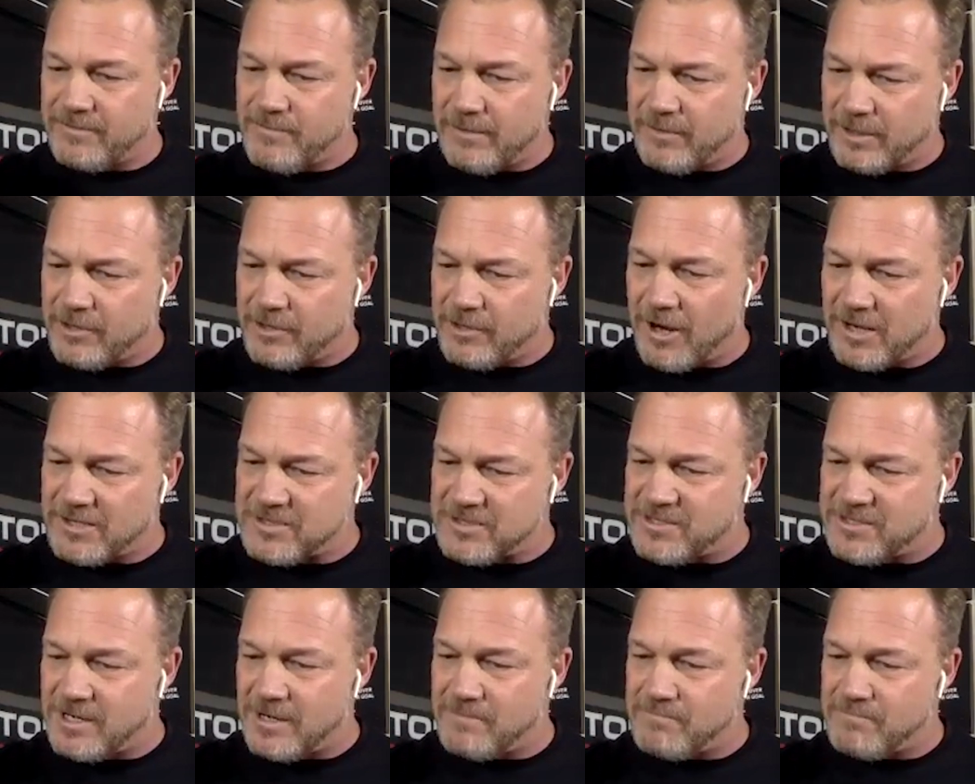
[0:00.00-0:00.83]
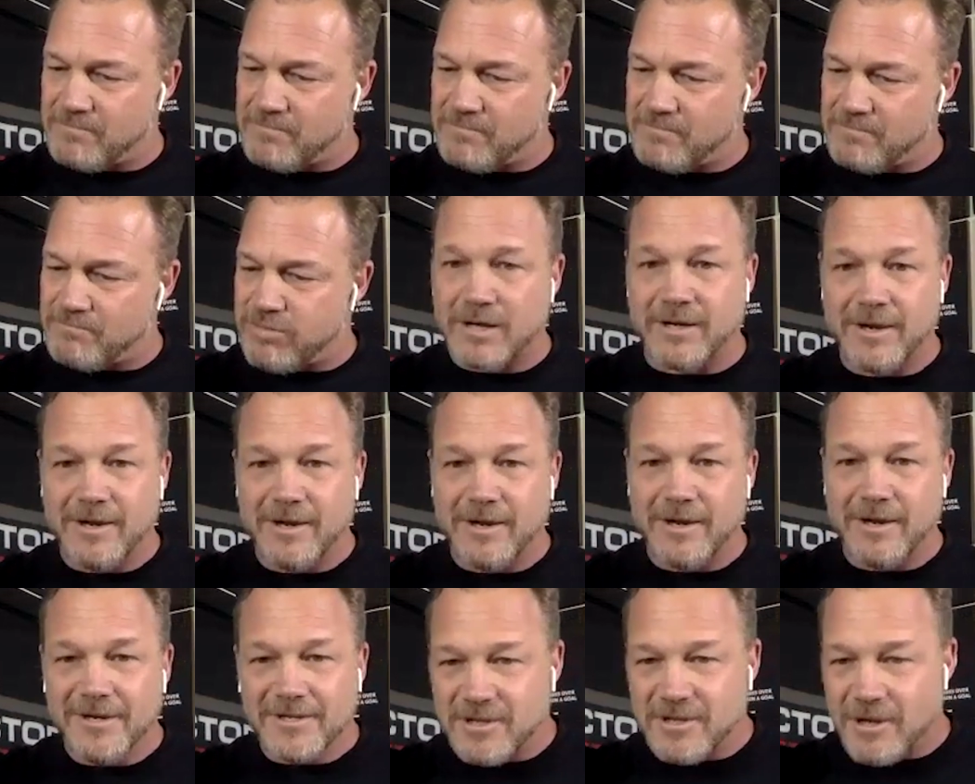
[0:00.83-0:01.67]
If it costs you $1,
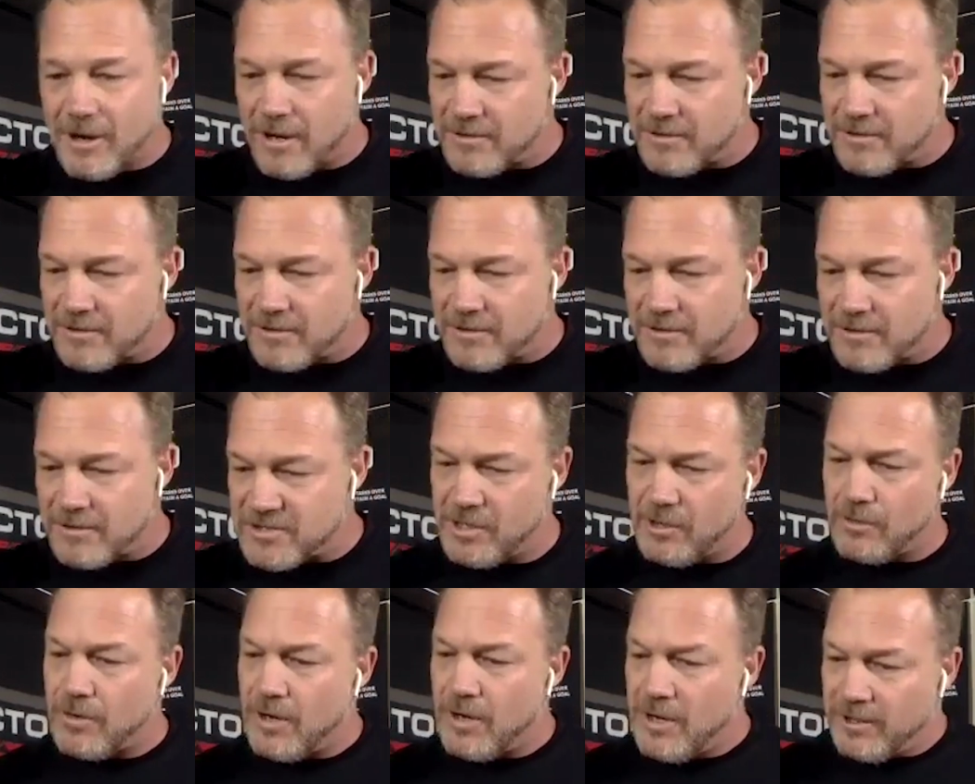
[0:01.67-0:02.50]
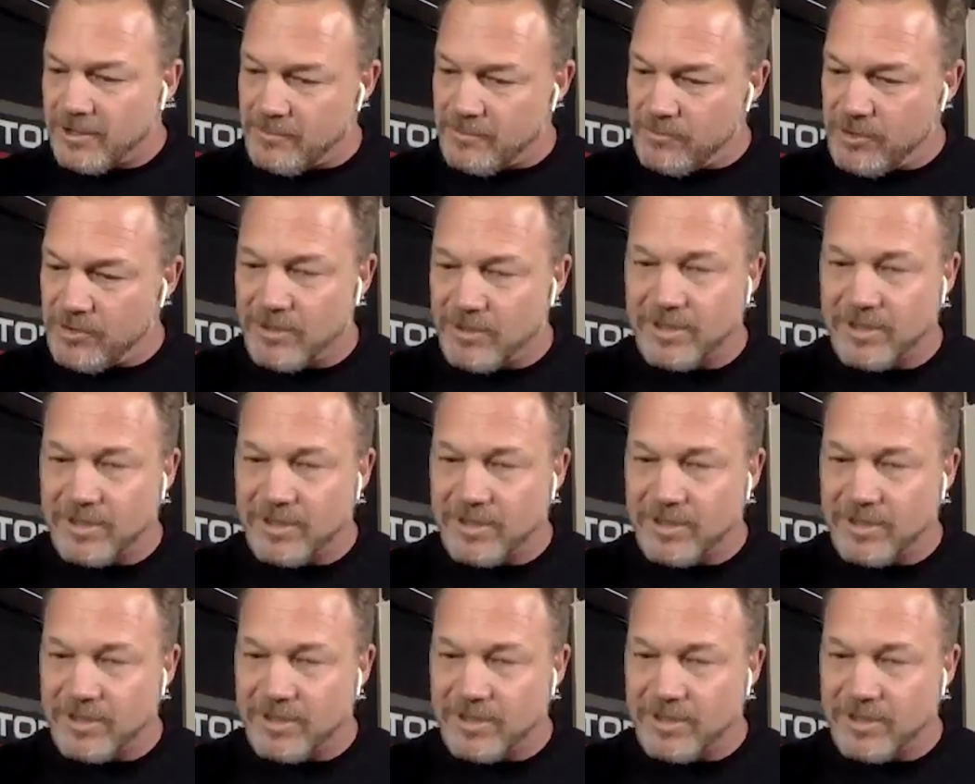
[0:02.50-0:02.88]
charge 2.